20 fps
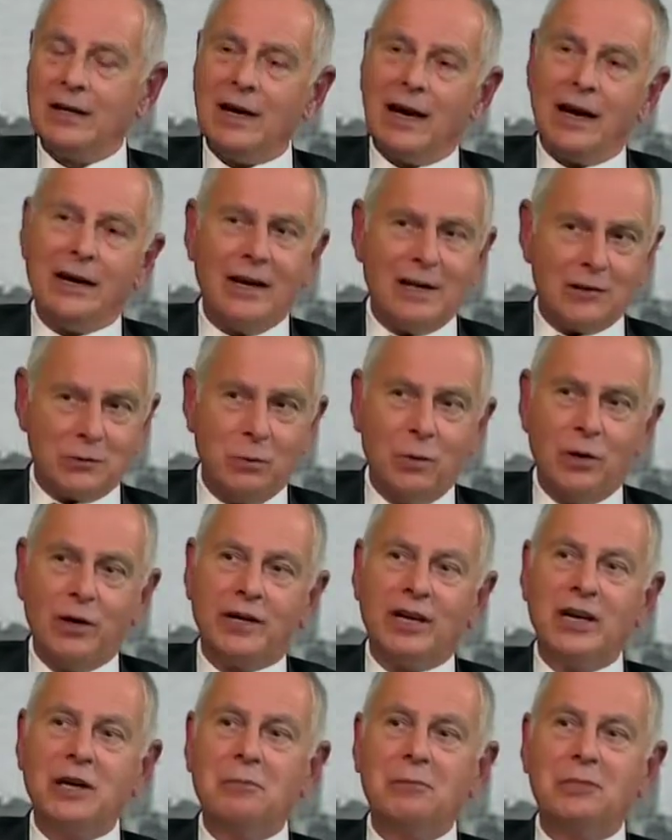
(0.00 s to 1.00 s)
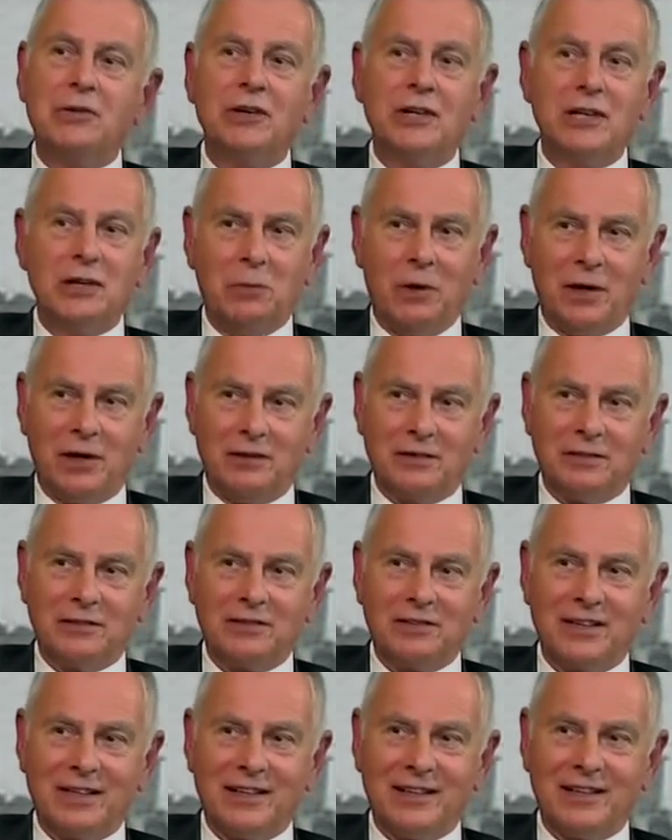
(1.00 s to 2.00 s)
And that's working pretty well.
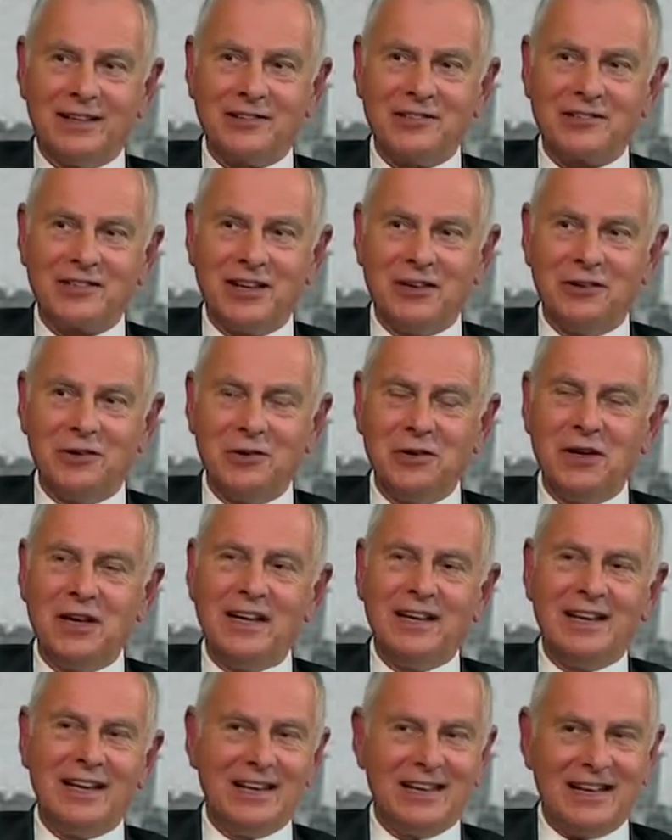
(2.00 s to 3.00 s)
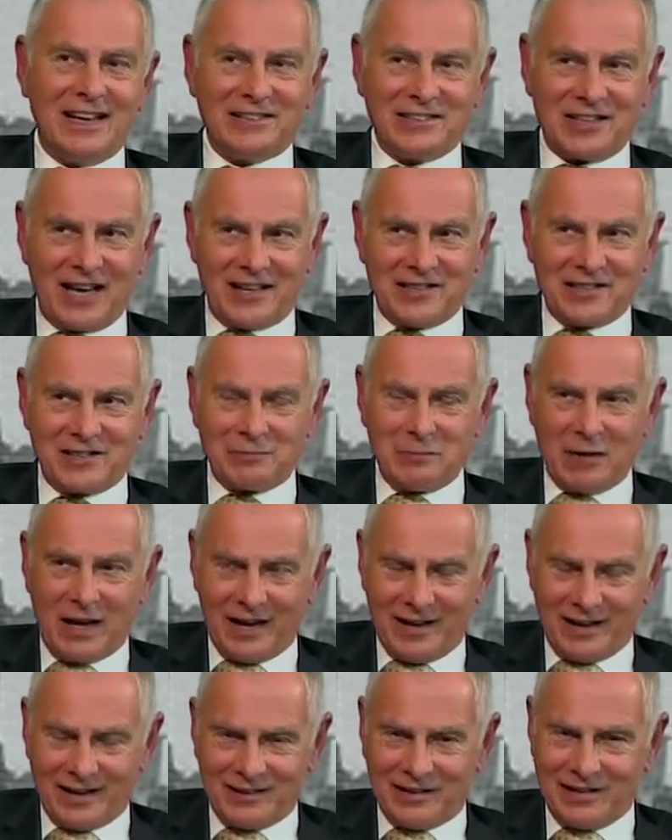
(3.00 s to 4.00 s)
So it's
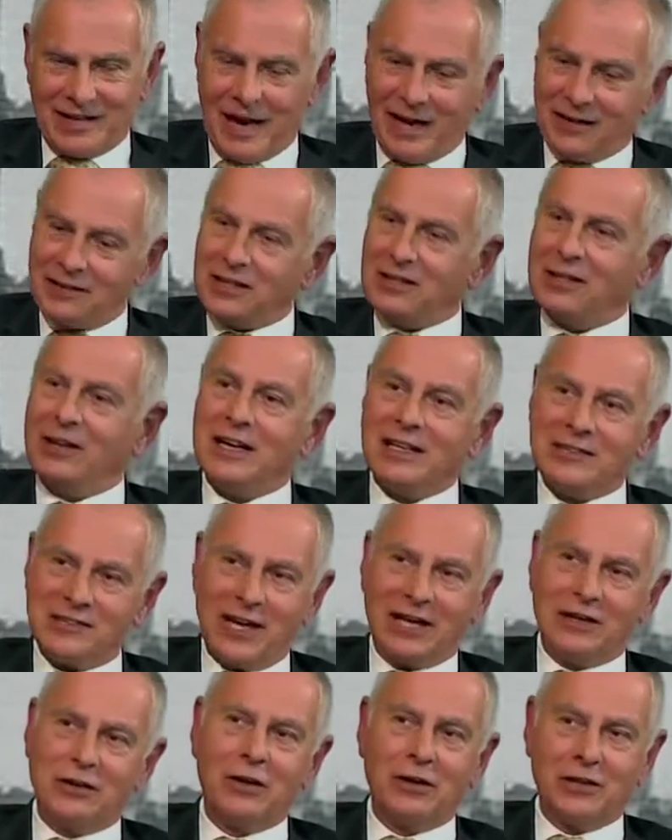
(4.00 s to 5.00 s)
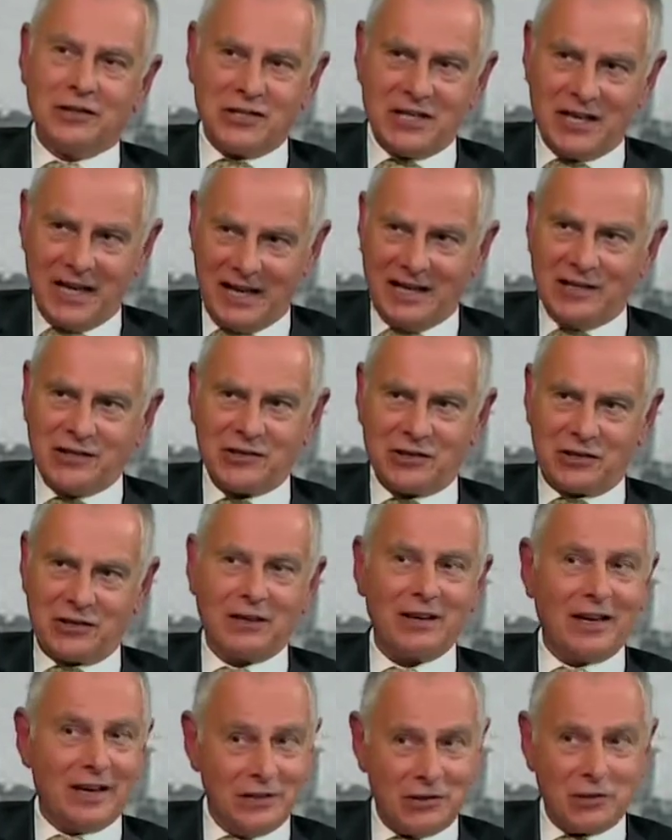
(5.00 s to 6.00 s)
the underlying technology is
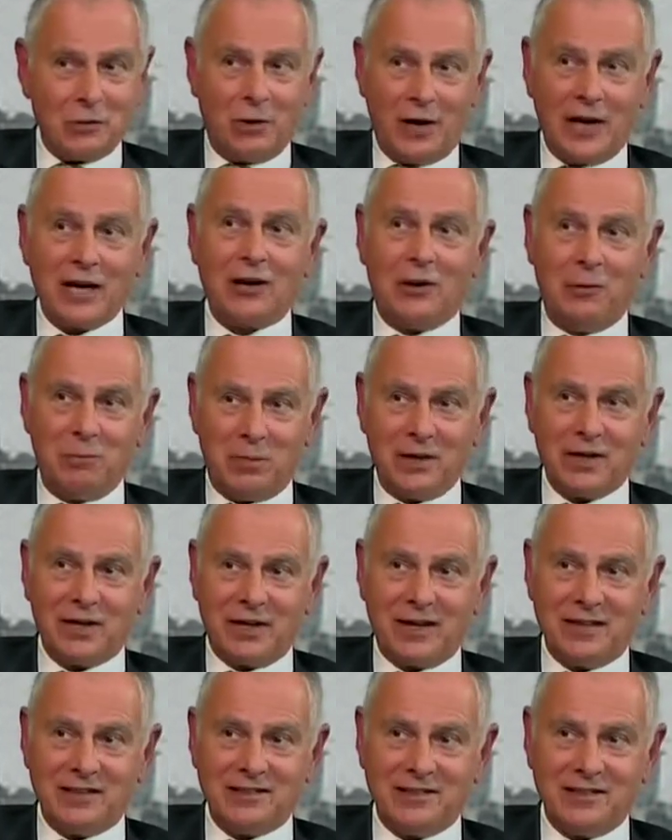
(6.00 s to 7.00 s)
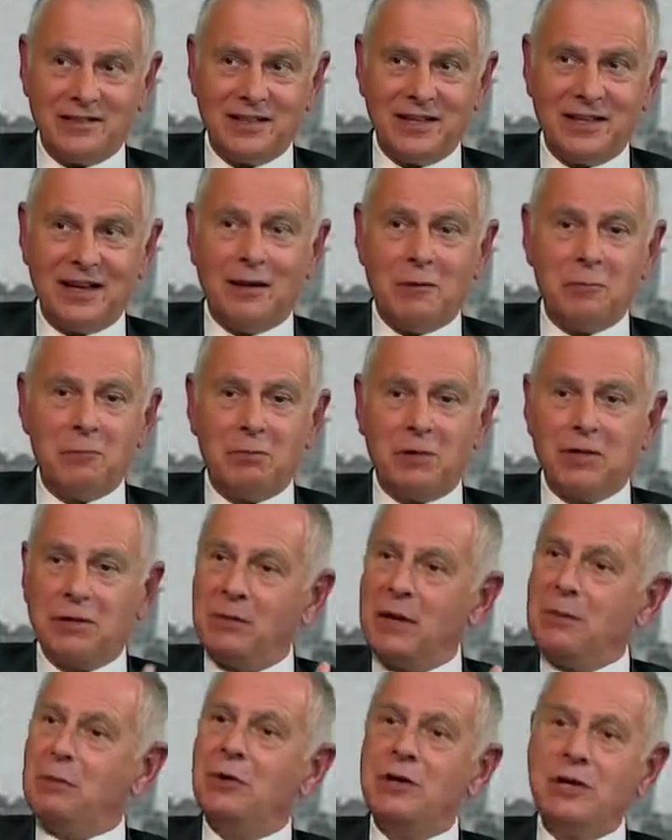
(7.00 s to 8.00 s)
quite complicated, but the
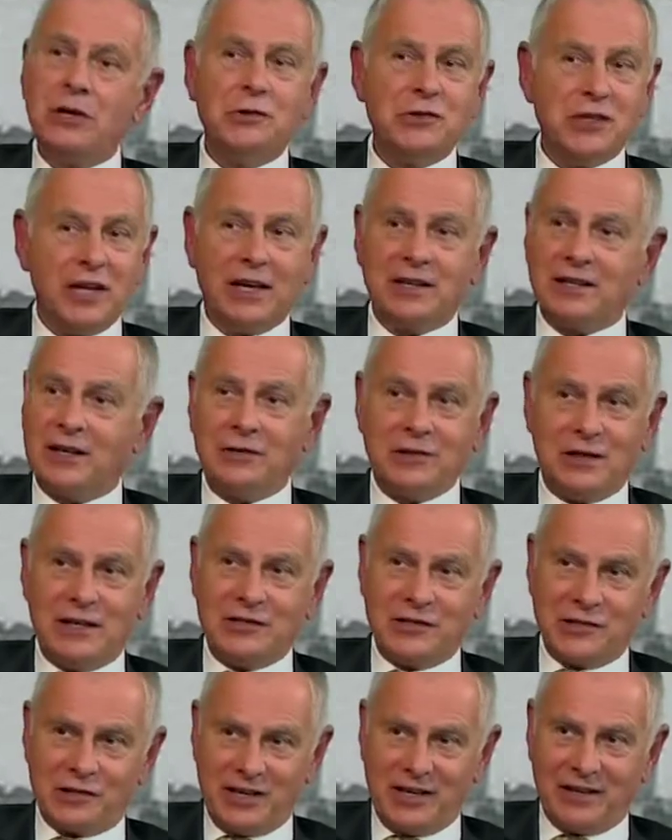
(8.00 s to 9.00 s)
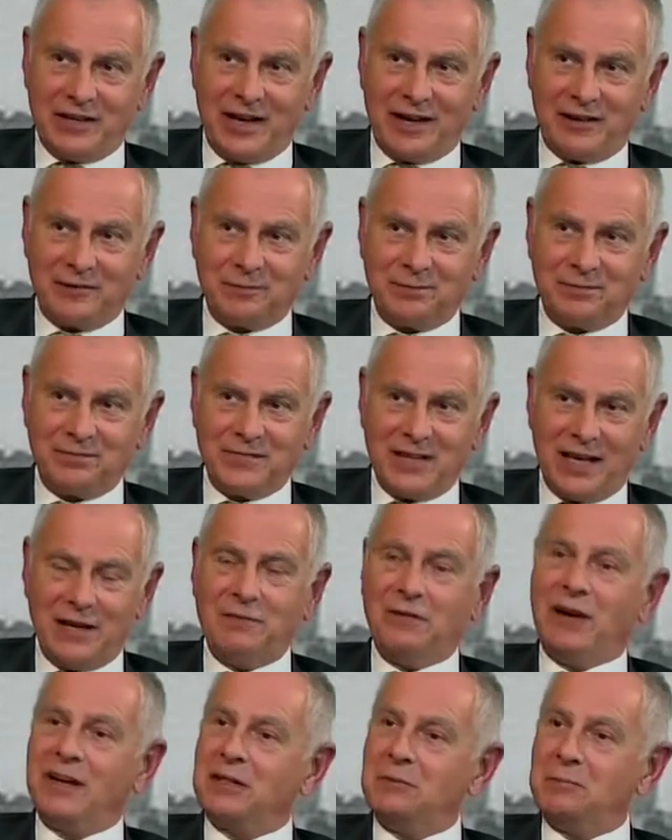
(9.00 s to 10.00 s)
people using it don't need to see that. In
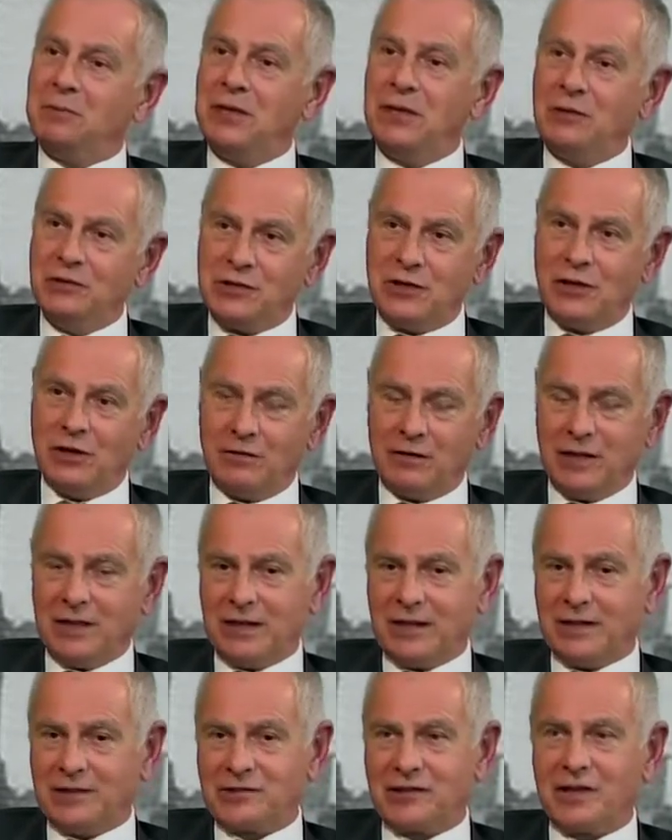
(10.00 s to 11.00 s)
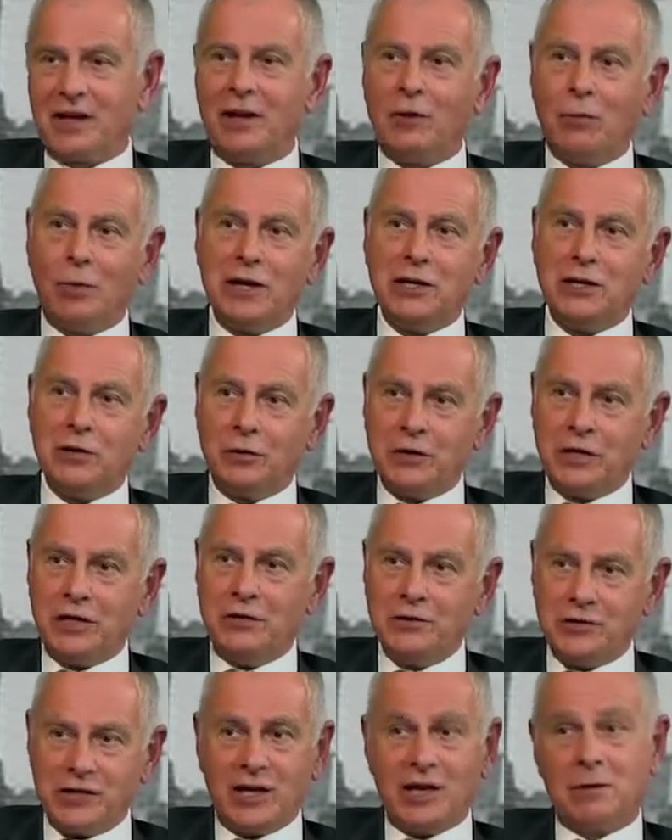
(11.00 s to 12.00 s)
fact, the beauty of it is when you're
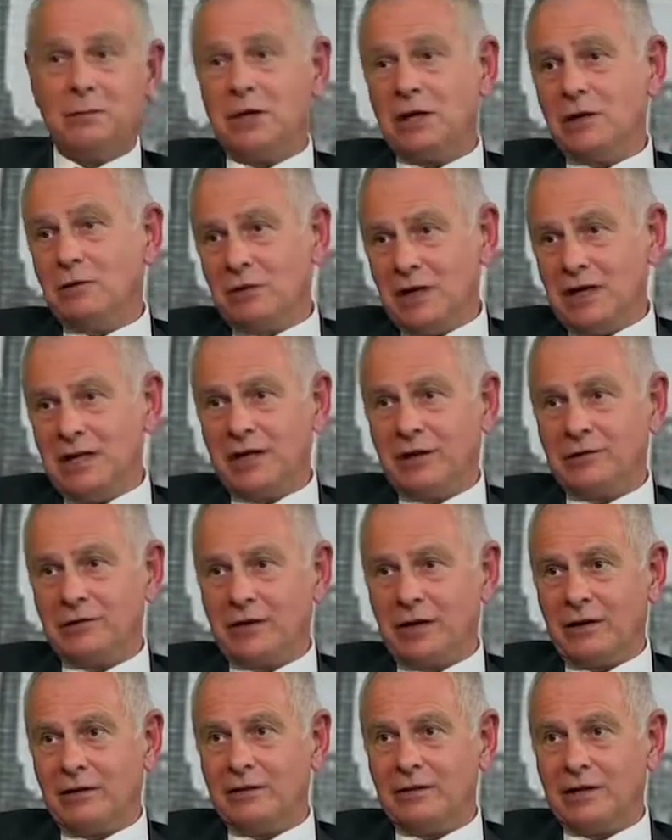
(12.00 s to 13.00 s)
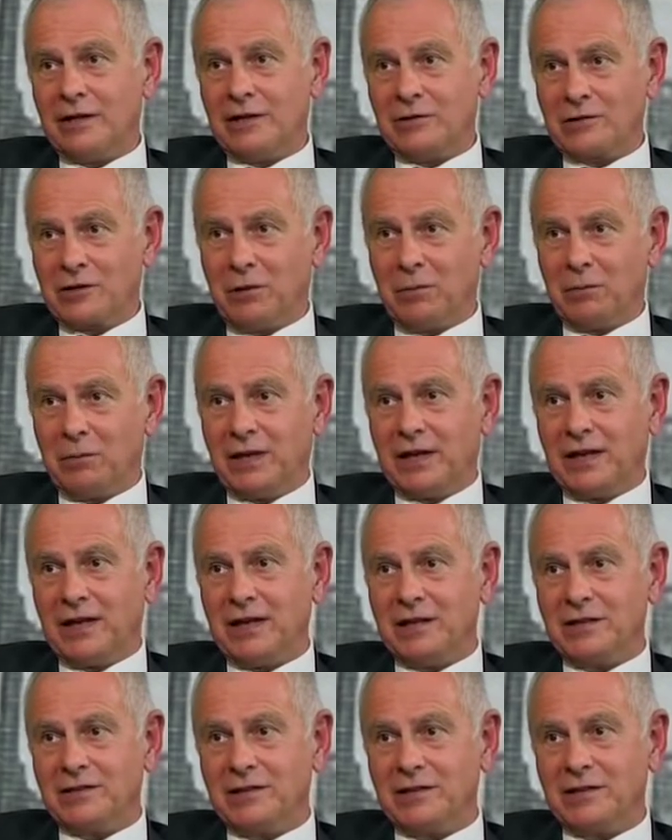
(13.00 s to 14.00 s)
using it, but you really don't know that it's
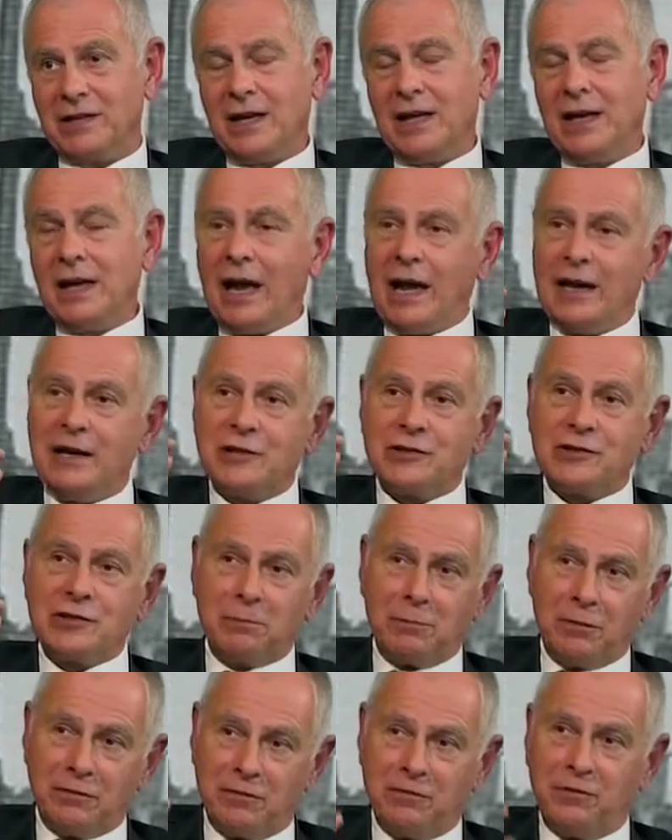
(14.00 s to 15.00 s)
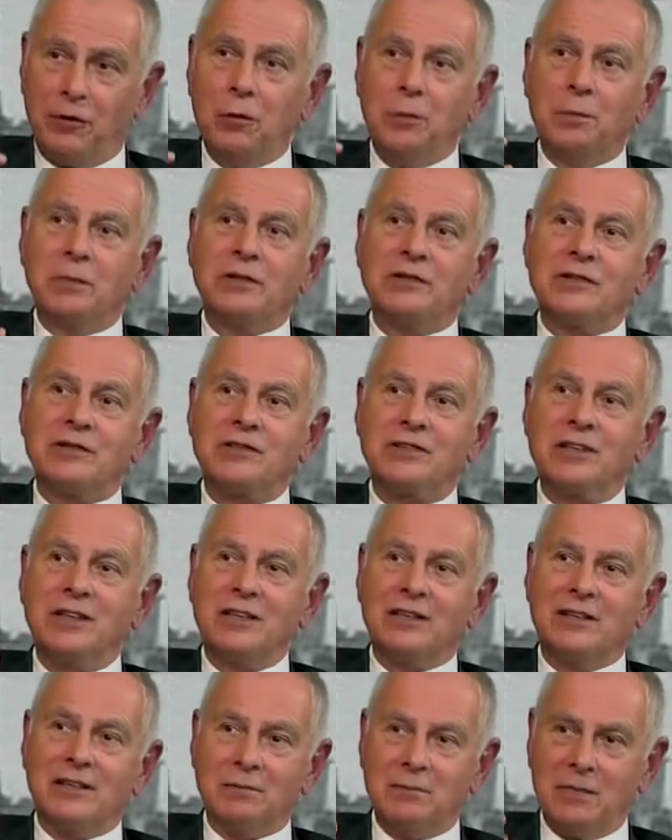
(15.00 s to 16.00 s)
complicated. And it's the performance
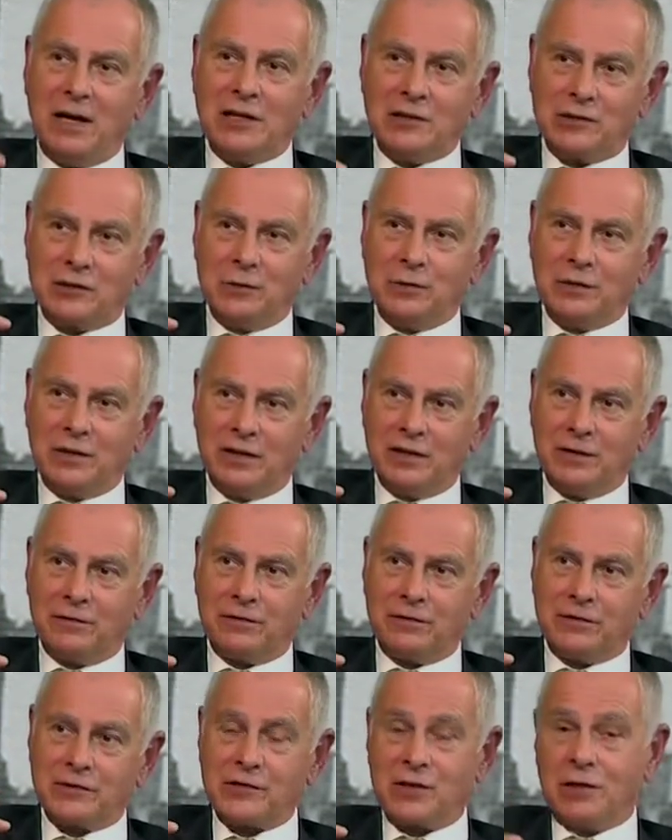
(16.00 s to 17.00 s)
that makes all the difference.